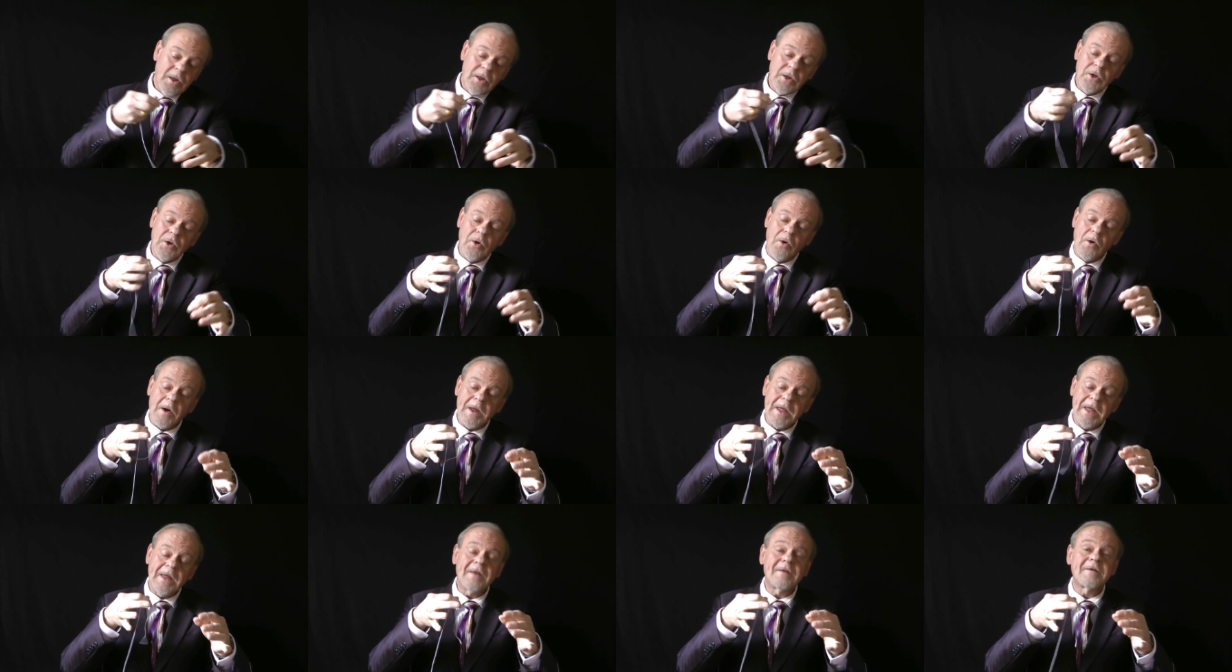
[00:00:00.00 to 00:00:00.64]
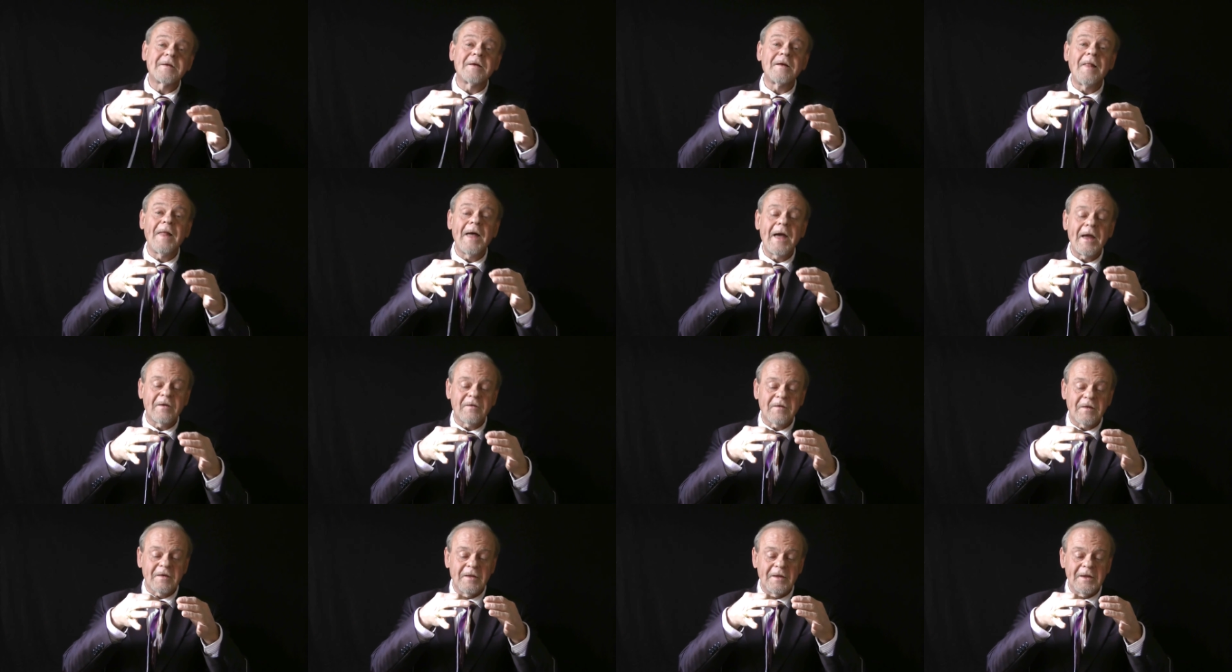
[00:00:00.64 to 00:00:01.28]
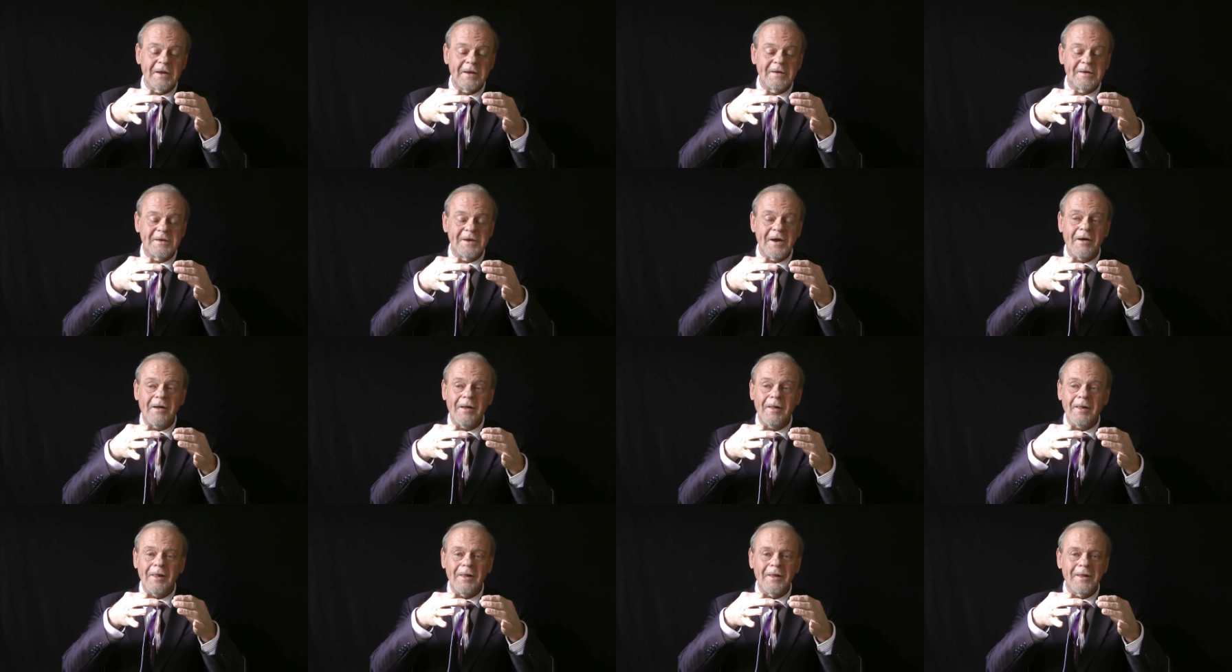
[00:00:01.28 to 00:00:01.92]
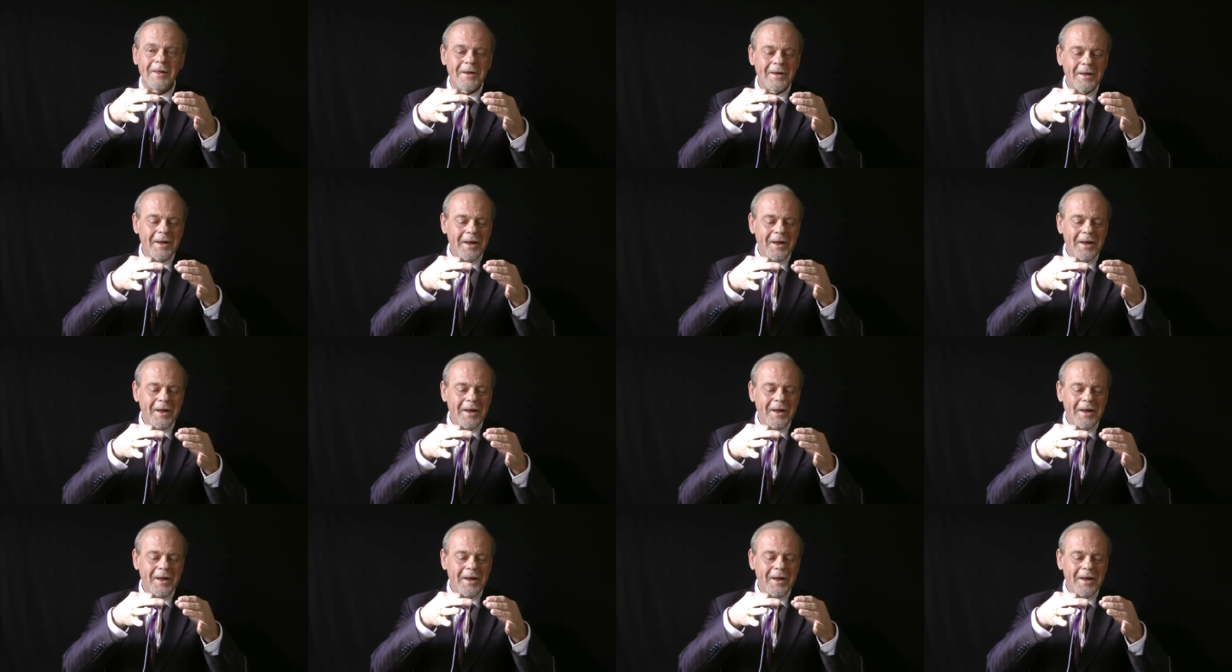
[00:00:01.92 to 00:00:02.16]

You're intellectually dull